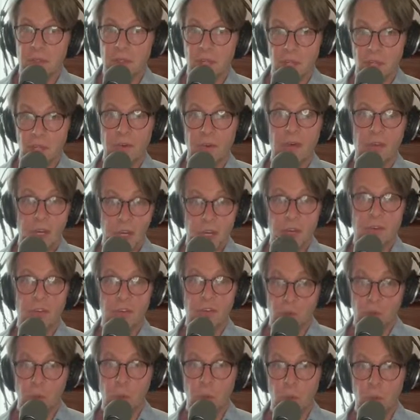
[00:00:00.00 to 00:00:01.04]
of
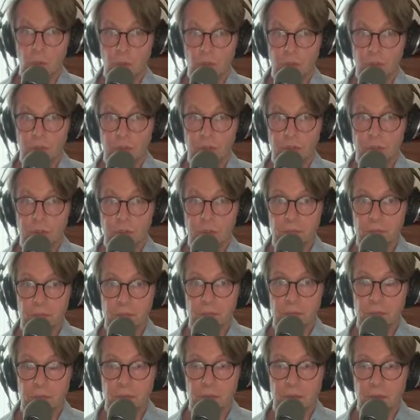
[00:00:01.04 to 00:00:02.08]
100 wars.
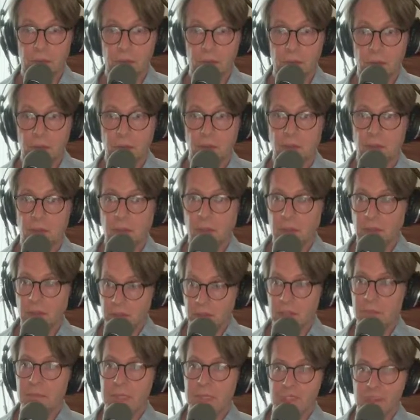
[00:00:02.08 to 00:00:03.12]

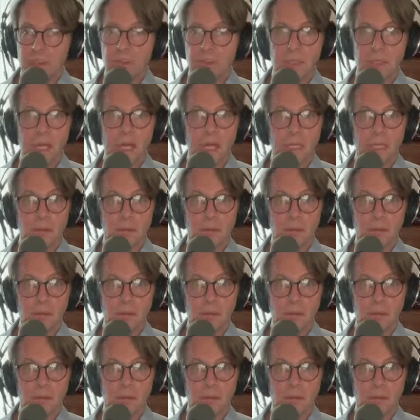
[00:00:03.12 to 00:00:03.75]
Imagine that.